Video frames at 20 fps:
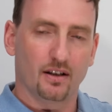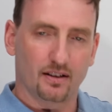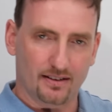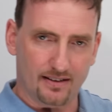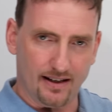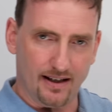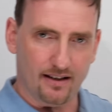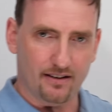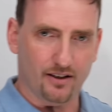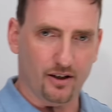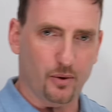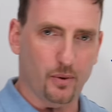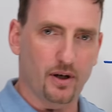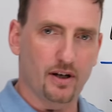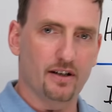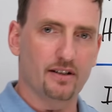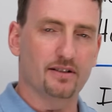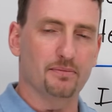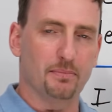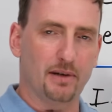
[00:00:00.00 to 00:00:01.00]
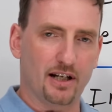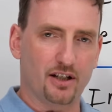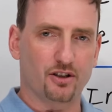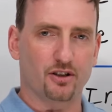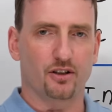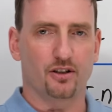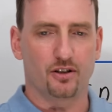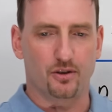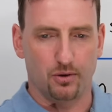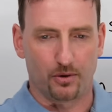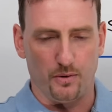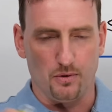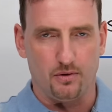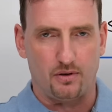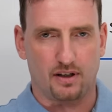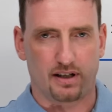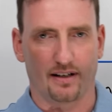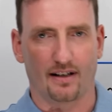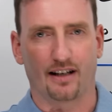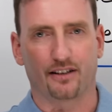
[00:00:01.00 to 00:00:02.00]
Take the quiz, make sure you
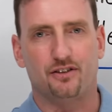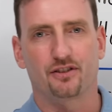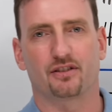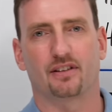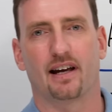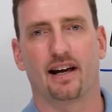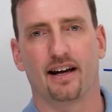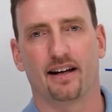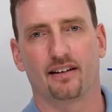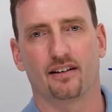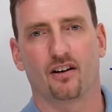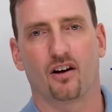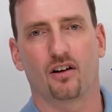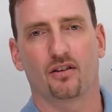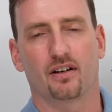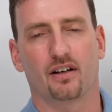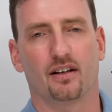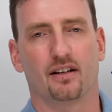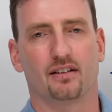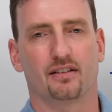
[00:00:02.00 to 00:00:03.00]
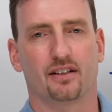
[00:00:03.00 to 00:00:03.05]
can understand all the